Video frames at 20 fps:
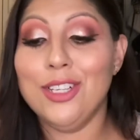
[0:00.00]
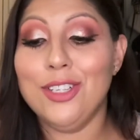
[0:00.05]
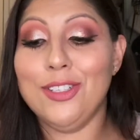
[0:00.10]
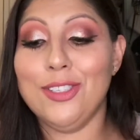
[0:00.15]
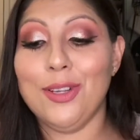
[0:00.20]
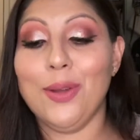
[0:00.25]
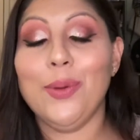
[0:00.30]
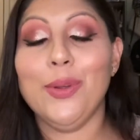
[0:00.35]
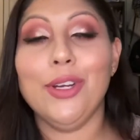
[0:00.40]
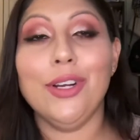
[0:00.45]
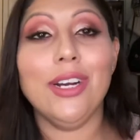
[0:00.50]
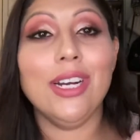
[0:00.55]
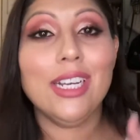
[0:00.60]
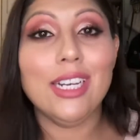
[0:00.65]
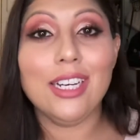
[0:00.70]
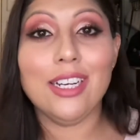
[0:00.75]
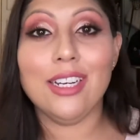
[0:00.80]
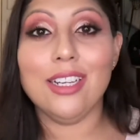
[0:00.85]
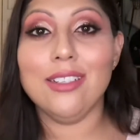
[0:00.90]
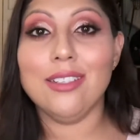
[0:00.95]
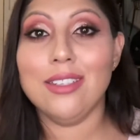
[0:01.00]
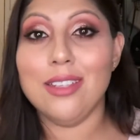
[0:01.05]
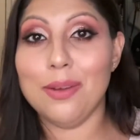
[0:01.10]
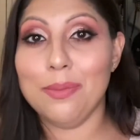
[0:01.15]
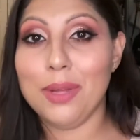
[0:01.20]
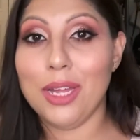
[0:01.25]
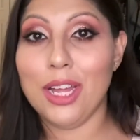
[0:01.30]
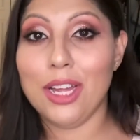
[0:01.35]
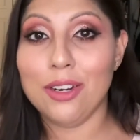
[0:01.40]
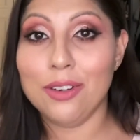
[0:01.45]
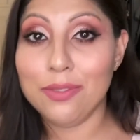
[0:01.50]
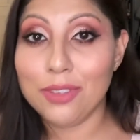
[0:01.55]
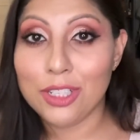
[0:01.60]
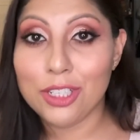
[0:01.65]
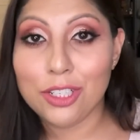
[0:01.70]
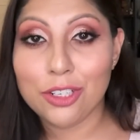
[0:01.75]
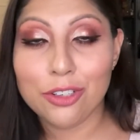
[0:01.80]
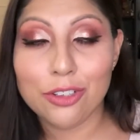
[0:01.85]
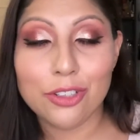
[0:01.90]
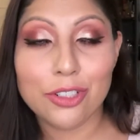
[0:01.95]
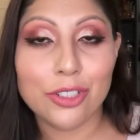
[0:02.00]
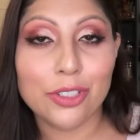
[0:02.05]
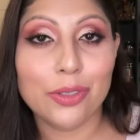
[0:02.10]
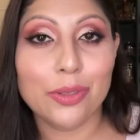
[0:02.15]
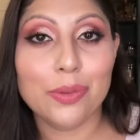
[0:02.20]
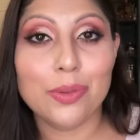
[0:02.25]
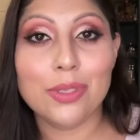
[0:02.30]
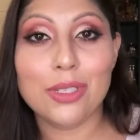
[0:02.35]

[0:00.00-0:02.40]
So you're gonna need some kind of glitter glue,